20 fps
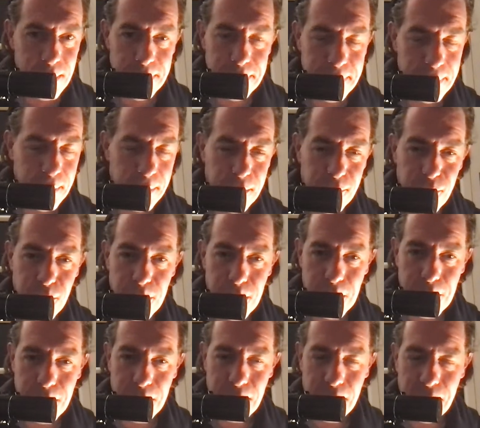not
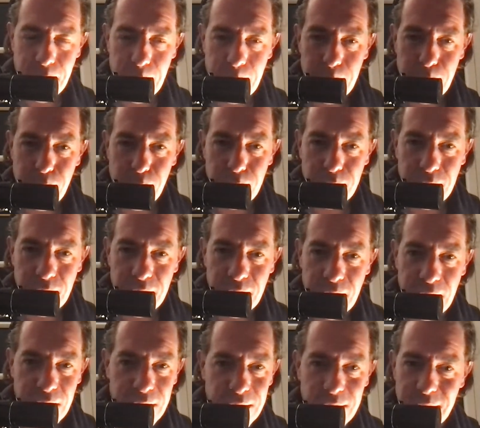everybody went out and bought, did
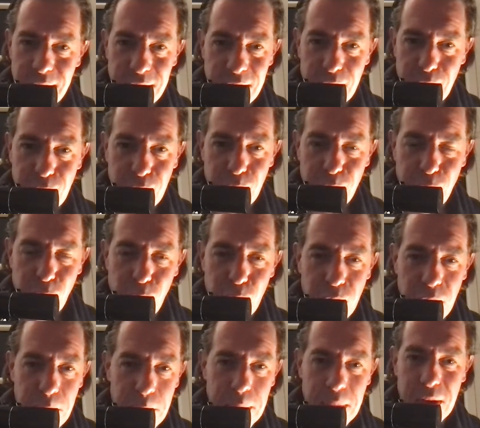they? Because they couldn't
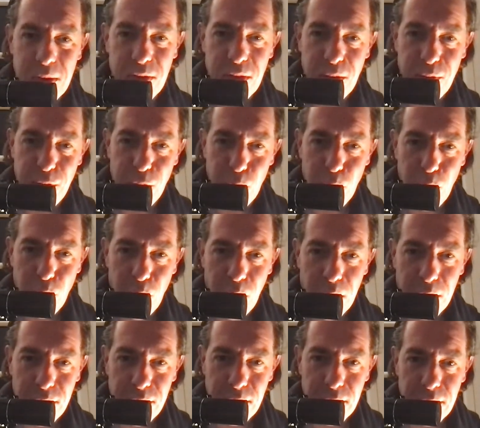afford it because of the fuel
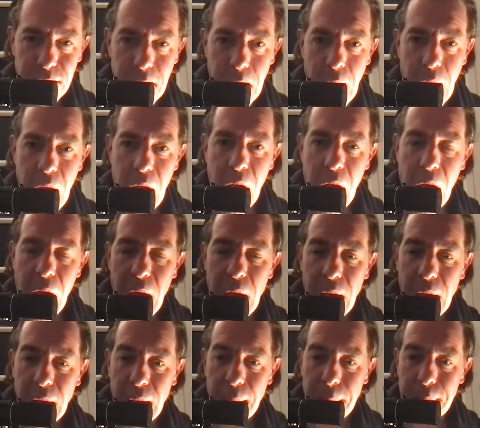crisis.
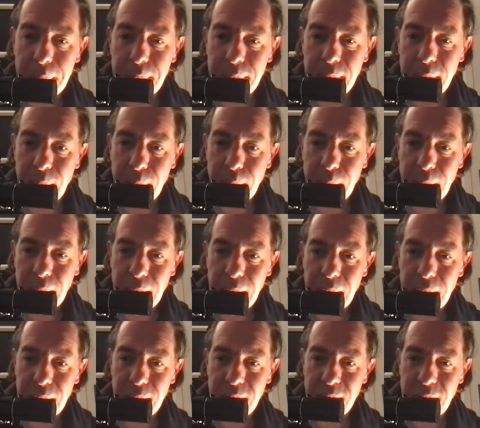
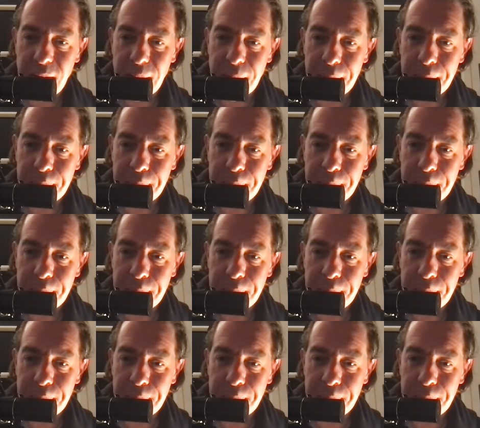Right.